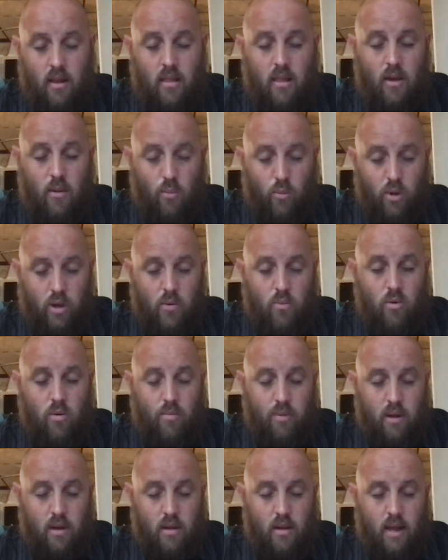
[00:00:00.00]
that we won't
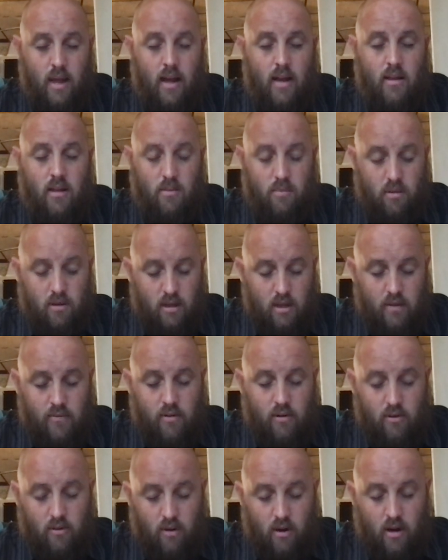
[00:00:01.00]
be allowed to believe
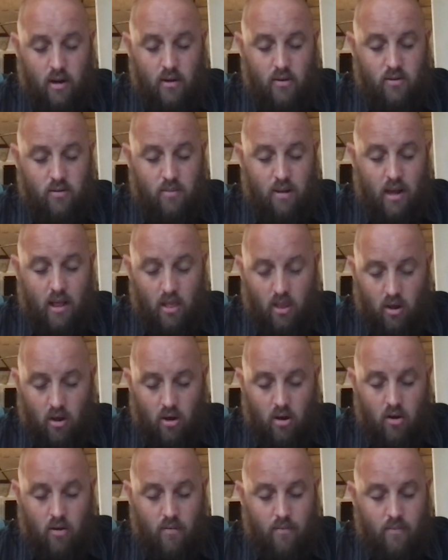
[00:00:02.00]
in Christ by law,